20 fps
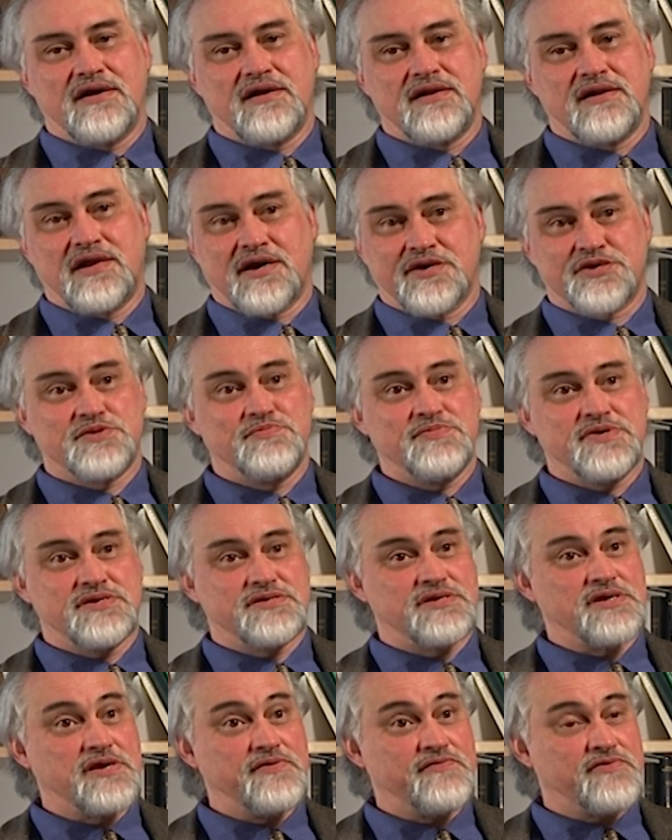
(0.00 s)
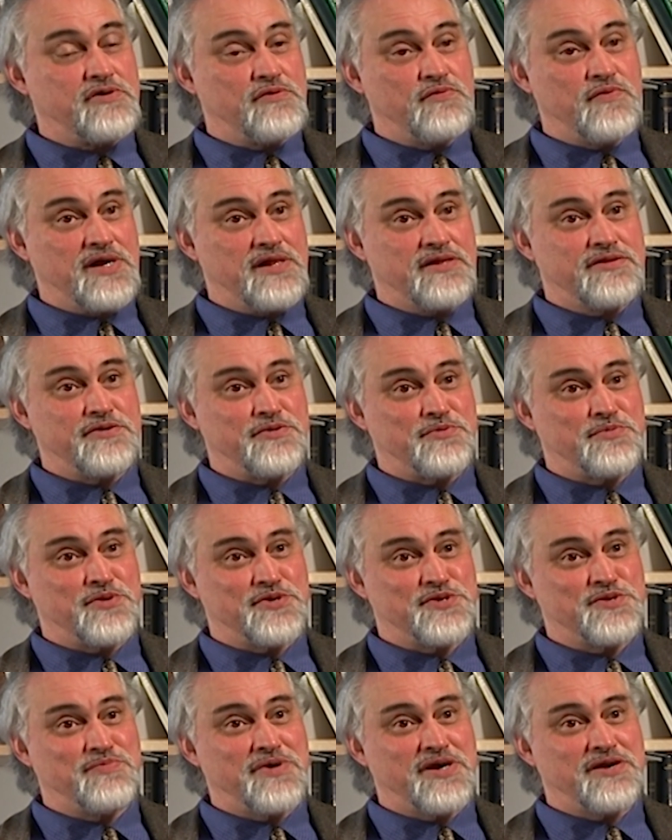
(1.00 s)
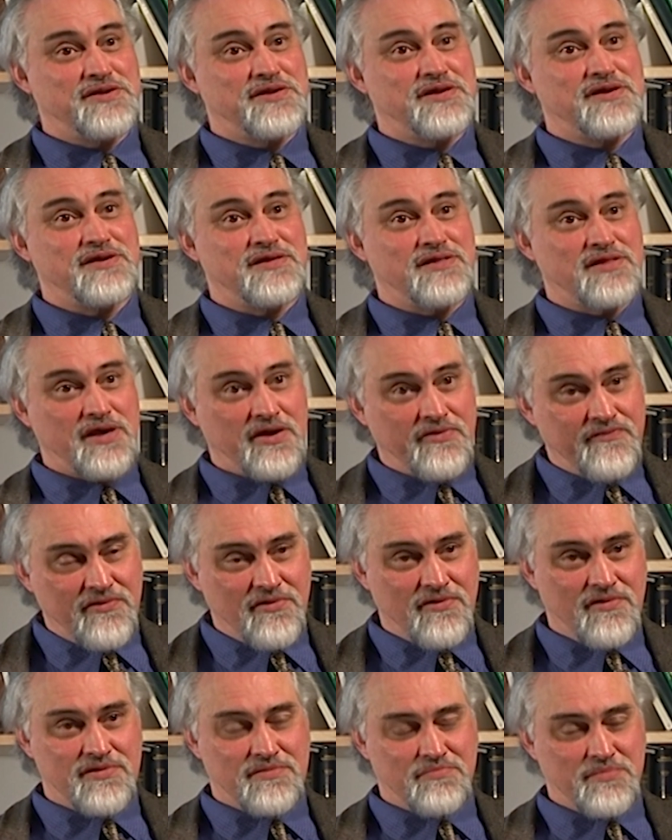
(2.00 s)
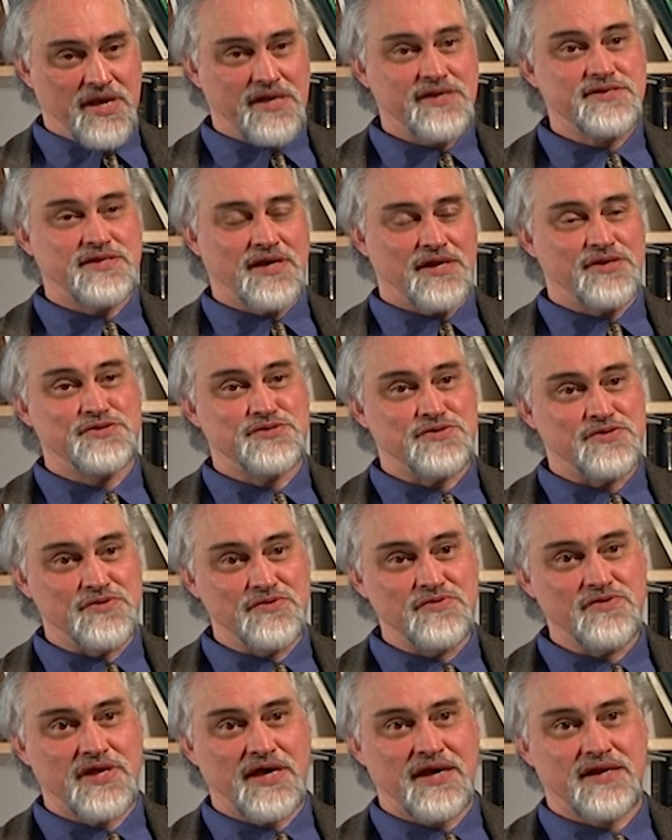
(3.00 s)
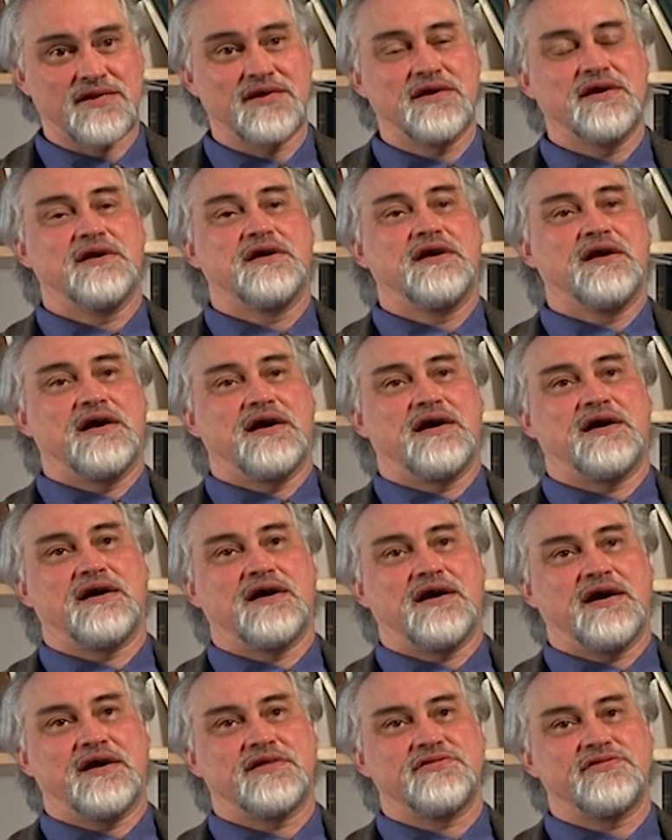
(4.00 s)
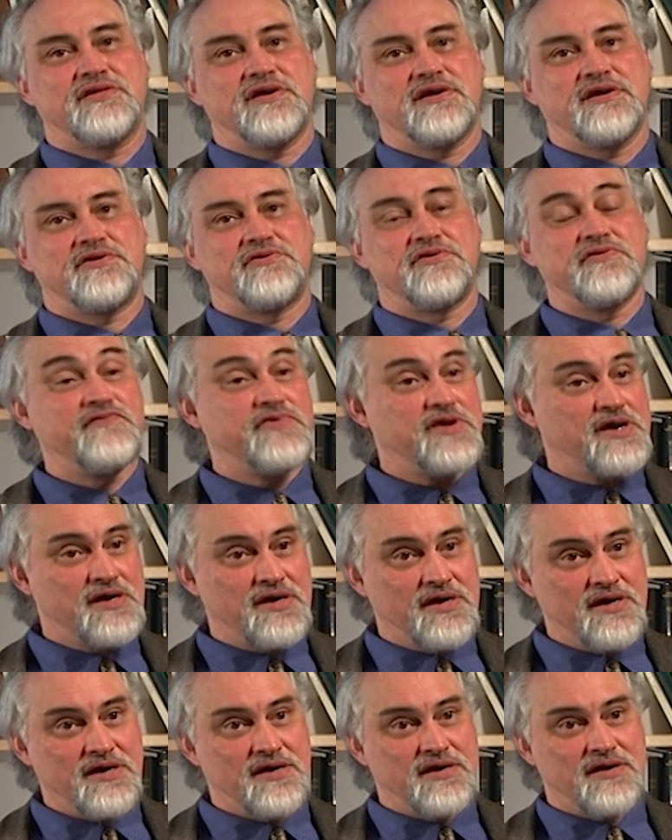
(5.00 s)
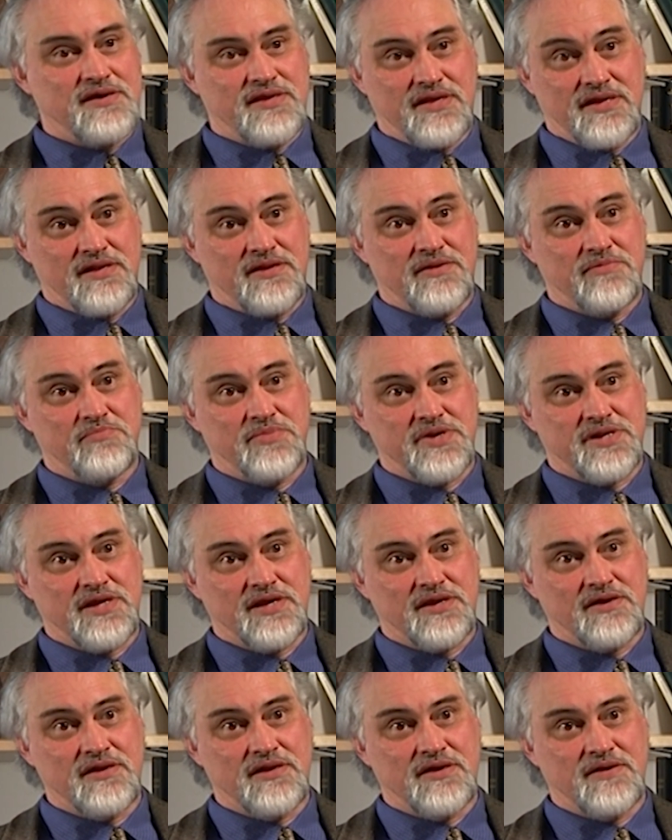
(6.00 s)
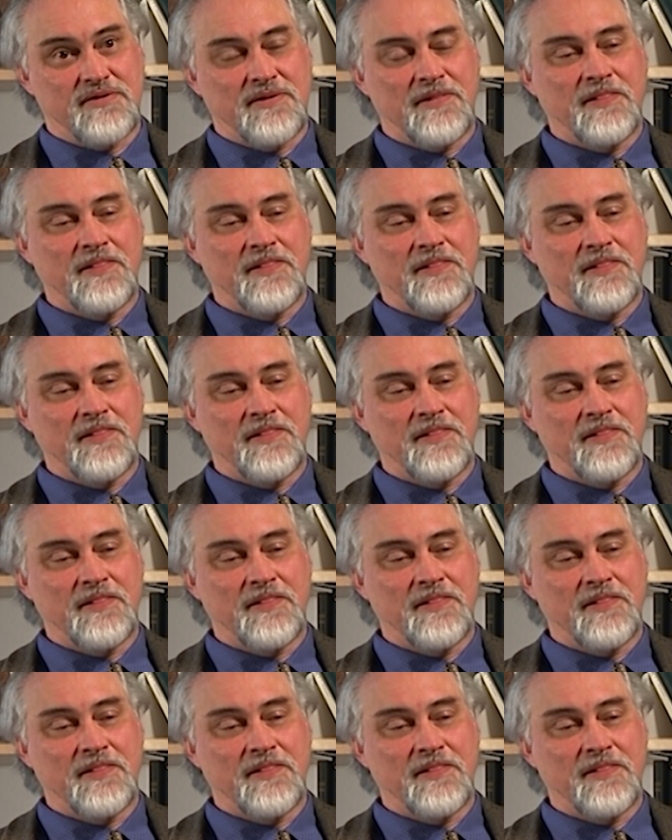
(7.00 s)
Lakshmi is the giver of wealth and prosperity, and therefore it makes sense to do that, and they revere her in particular.